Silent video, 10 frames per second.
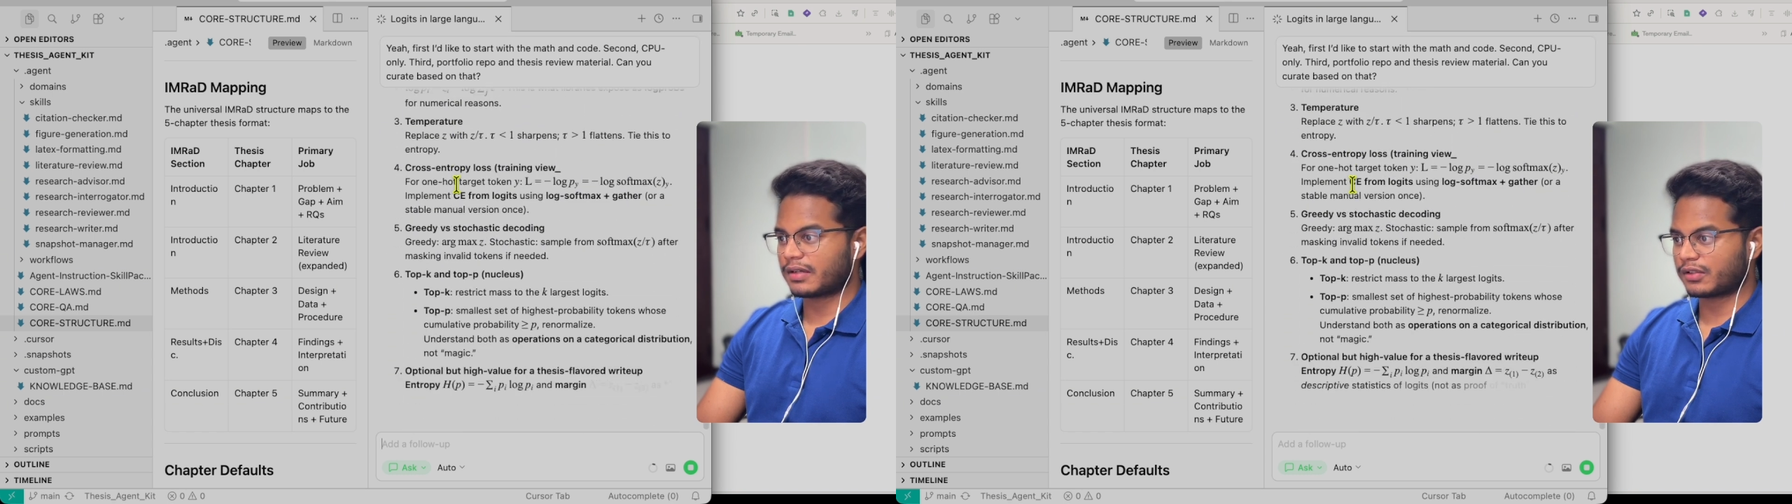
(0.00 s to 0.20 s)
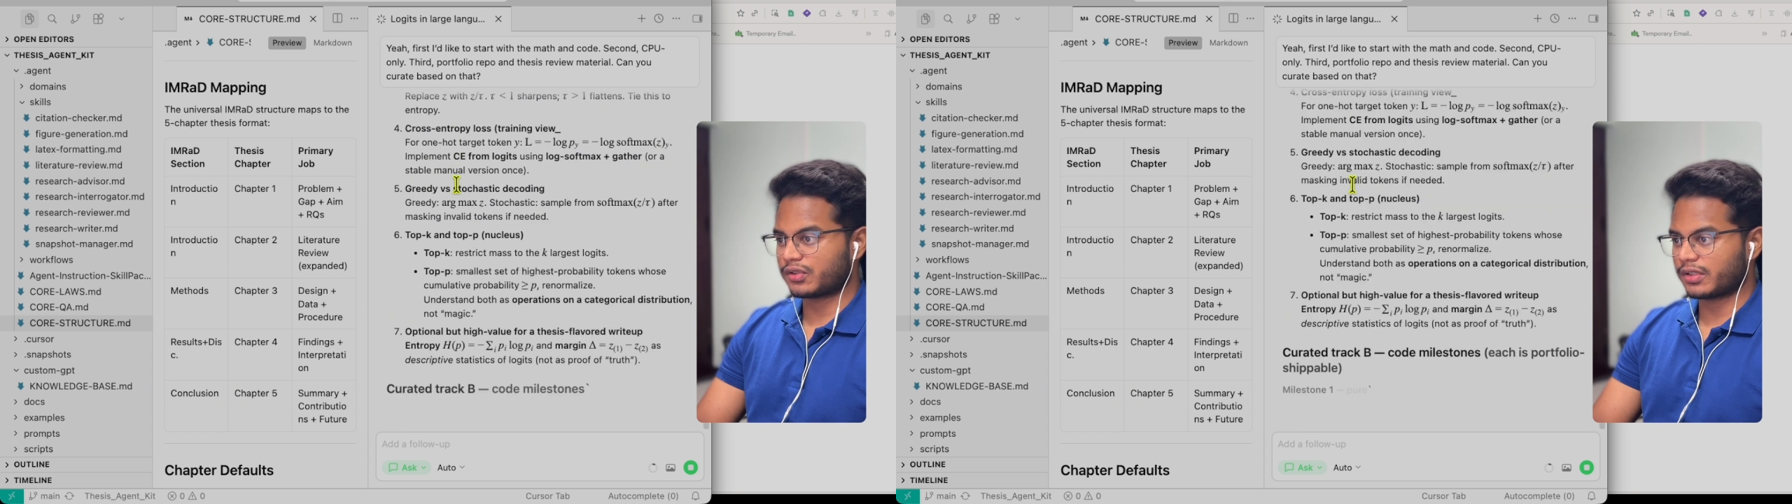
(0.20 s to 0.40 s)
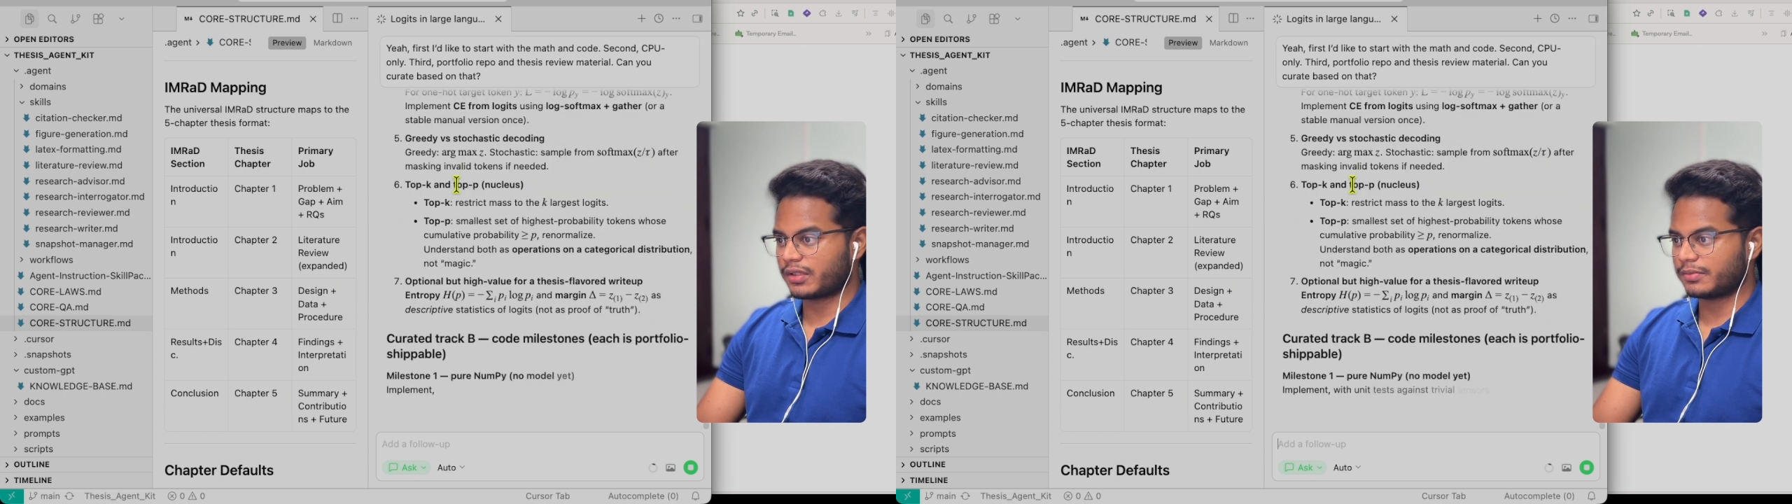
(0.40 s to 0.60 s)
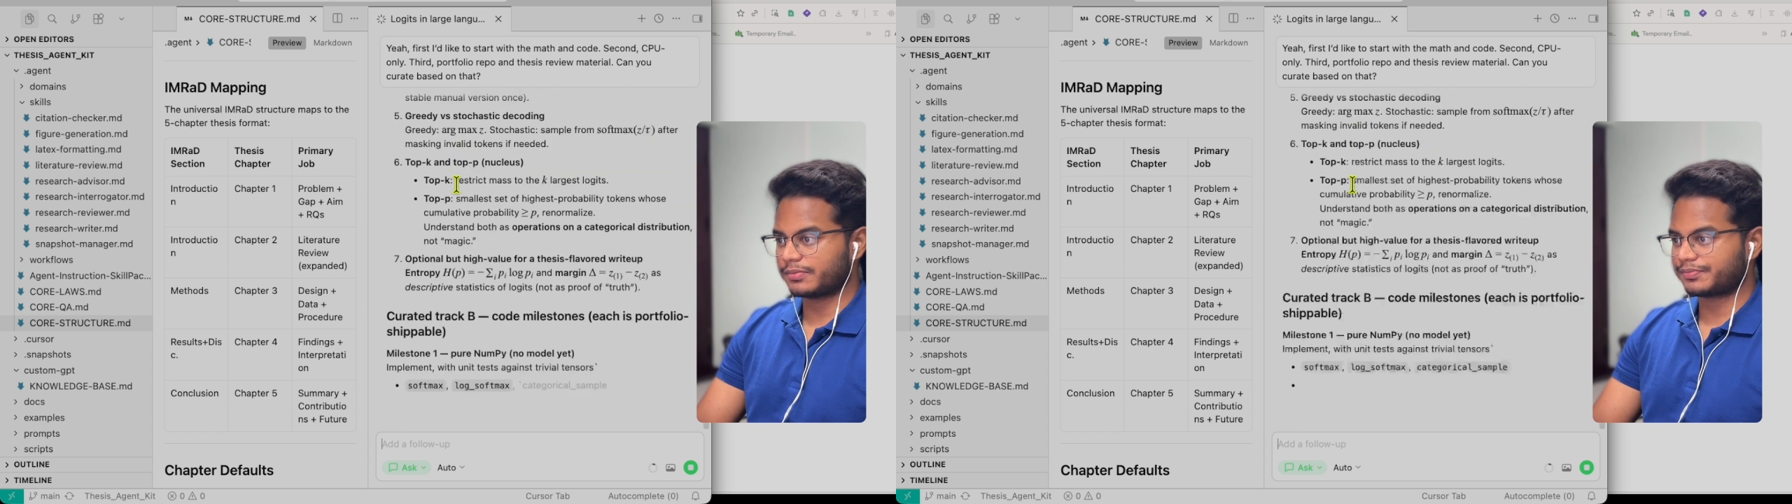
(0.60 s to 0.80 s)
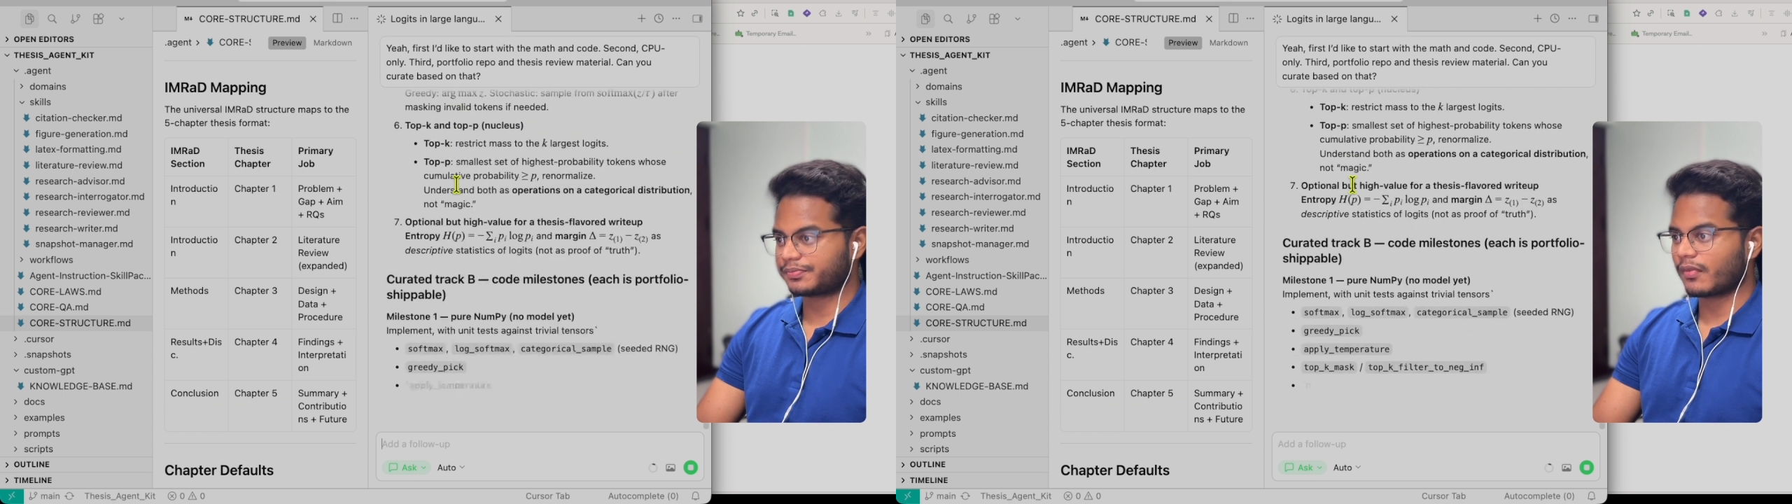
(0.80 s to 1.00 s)
structure
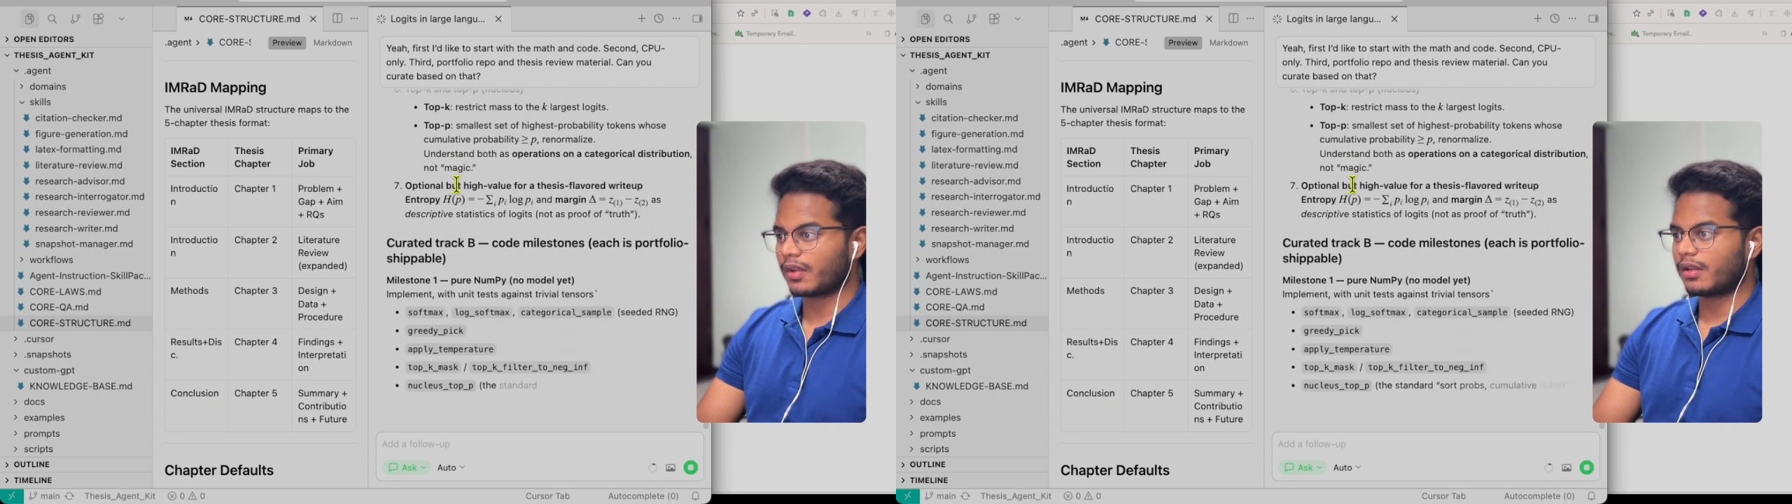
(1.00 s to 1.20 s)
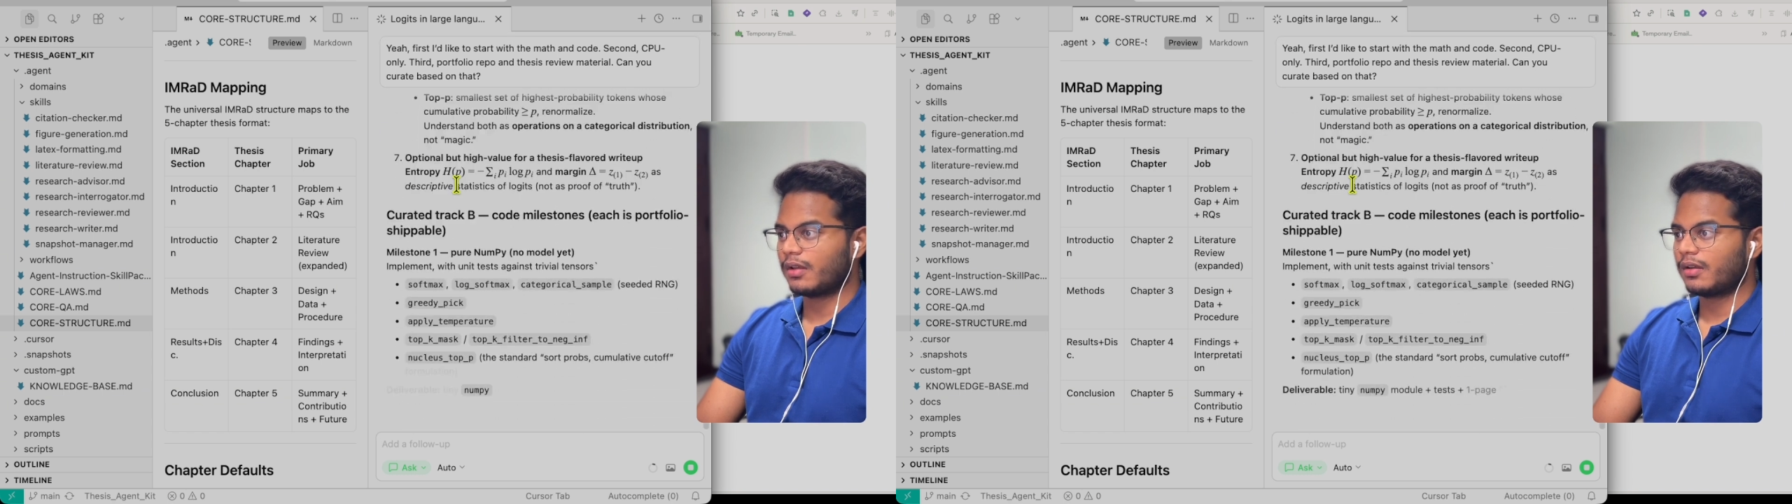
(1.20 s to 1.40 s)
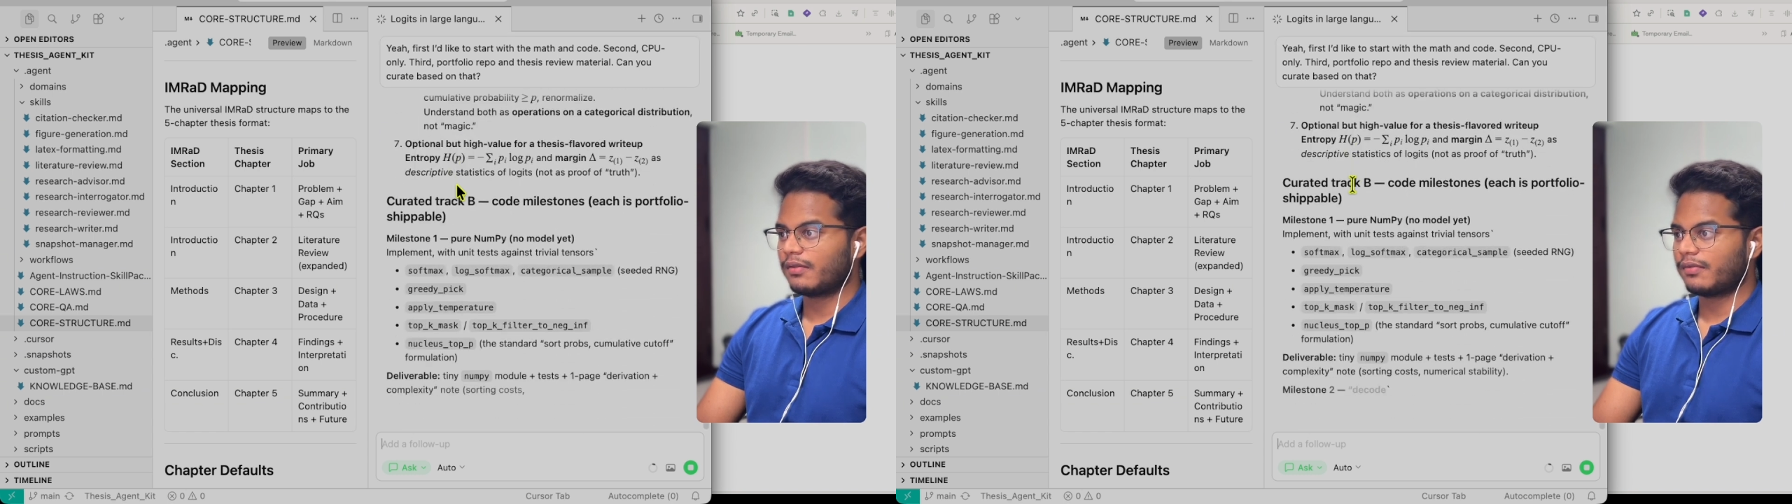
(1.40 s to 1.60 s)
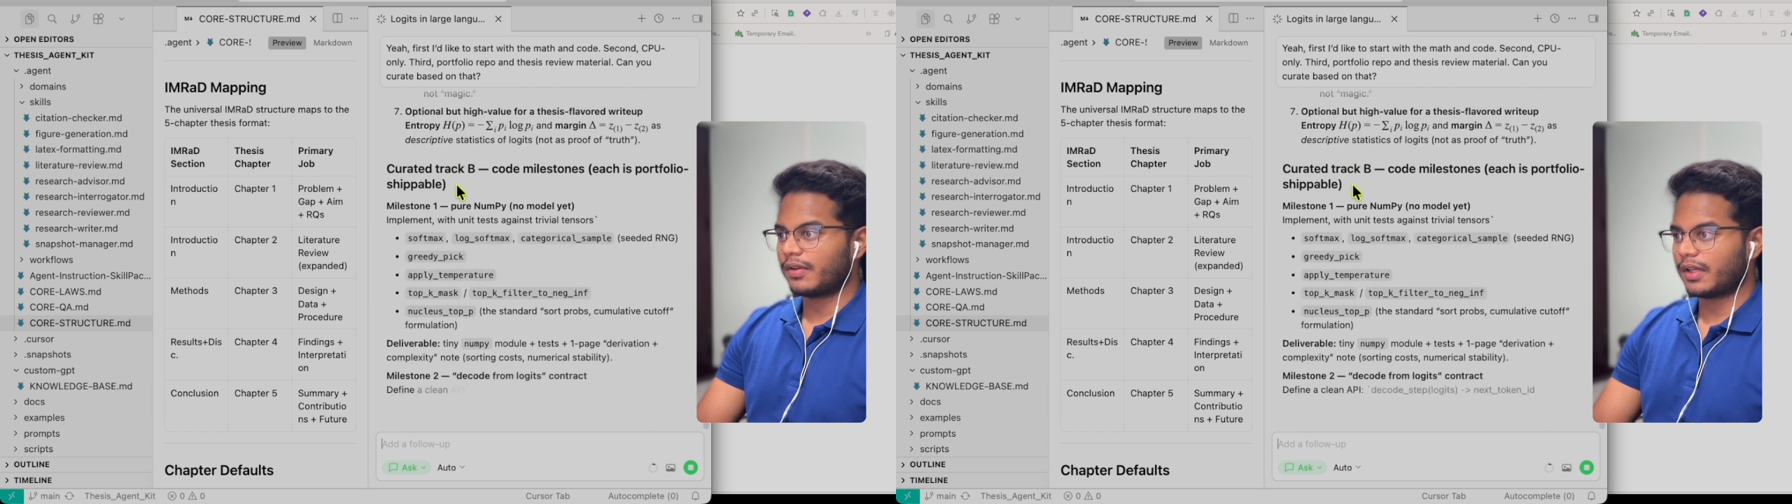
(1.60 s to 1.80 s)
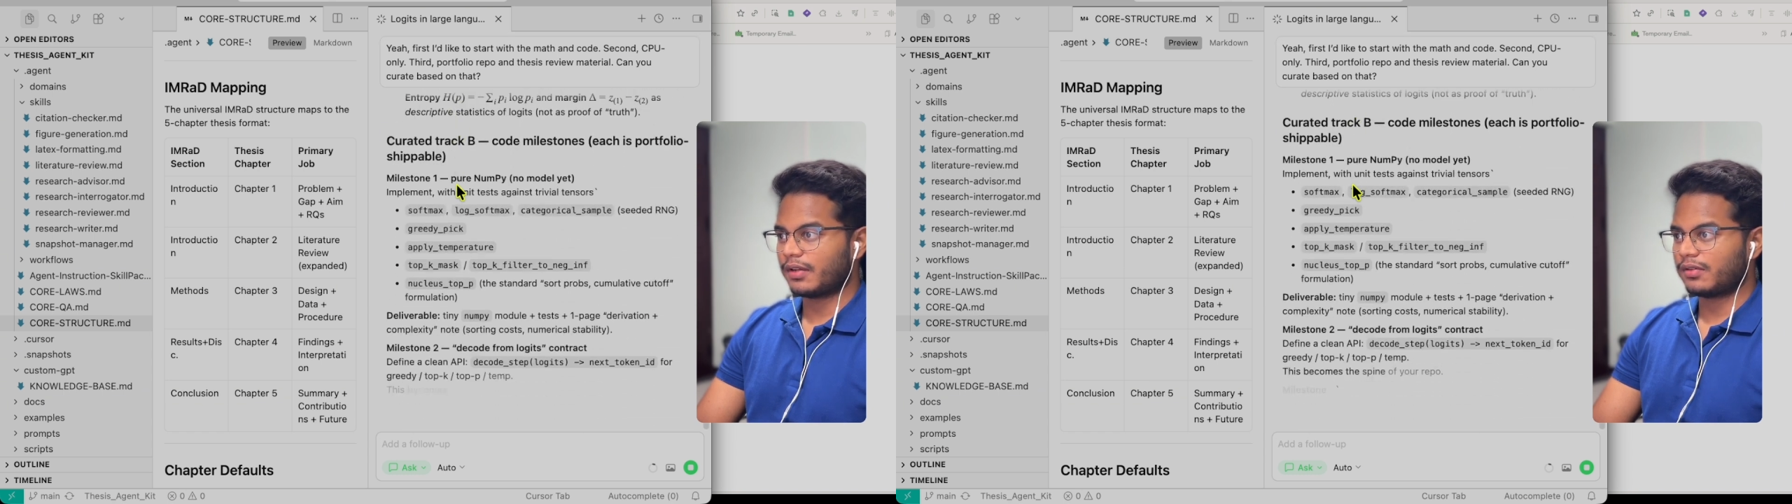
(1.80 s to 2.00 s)

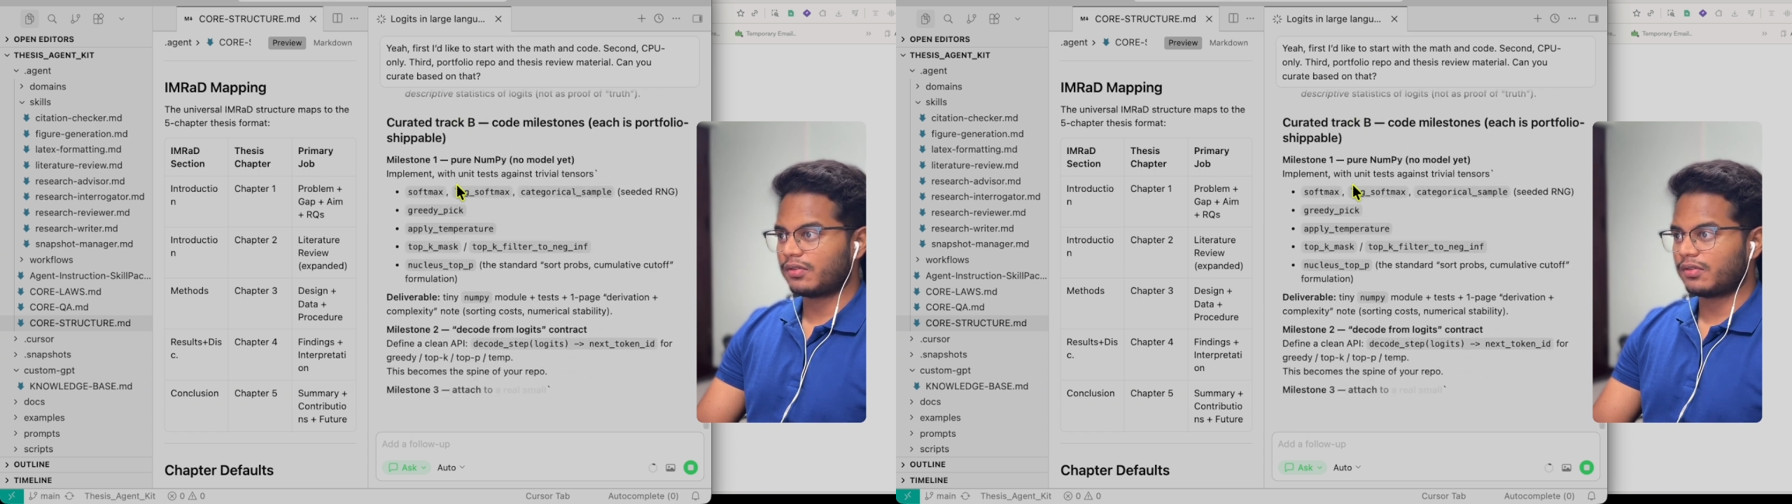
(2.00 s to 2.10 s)
where